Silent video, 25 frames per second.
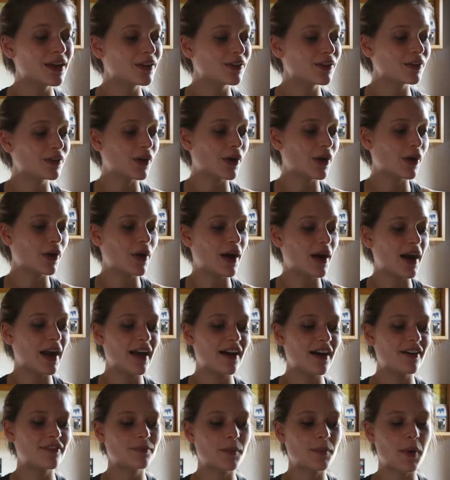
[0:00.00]
So I
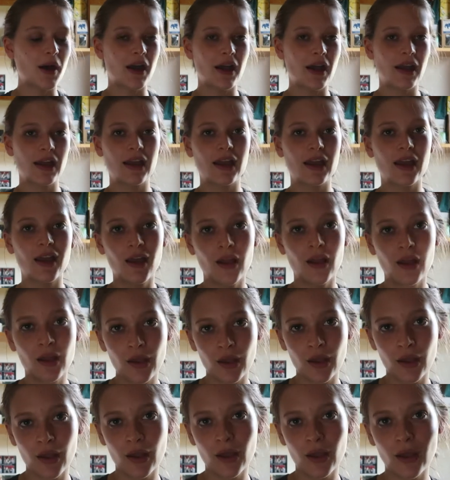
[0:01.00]
have my
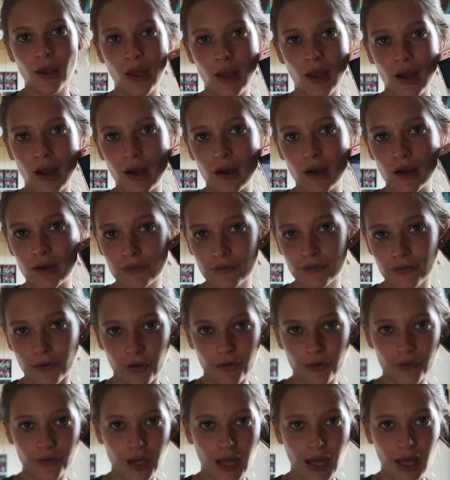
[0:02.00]

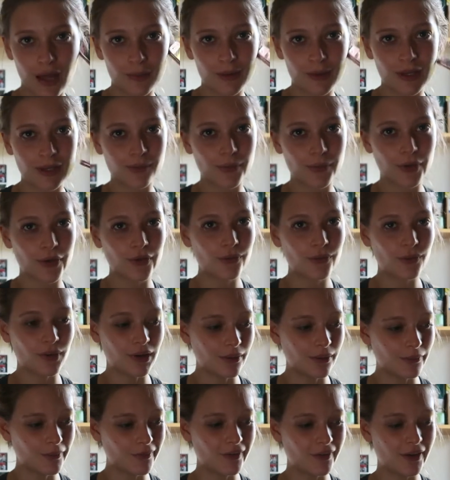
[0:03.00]
phone on airplane mode while
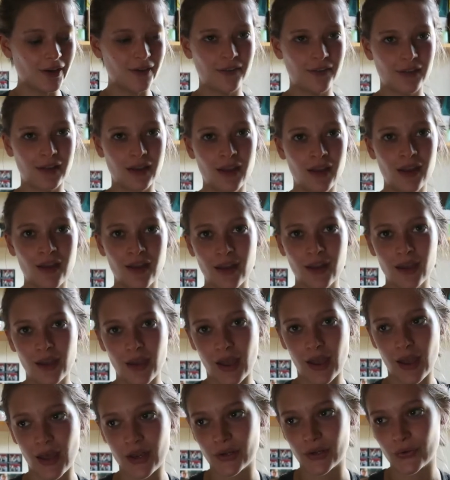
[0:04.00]
I'm revising,
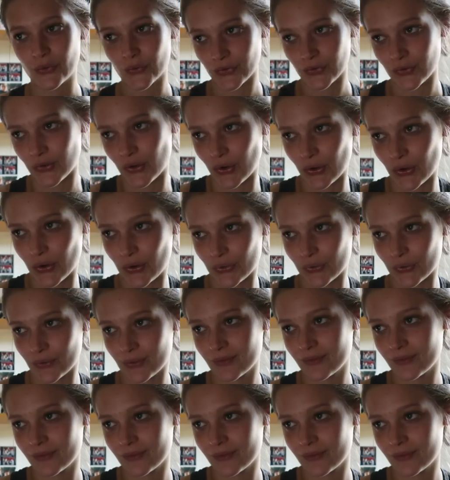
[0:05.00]
and I also,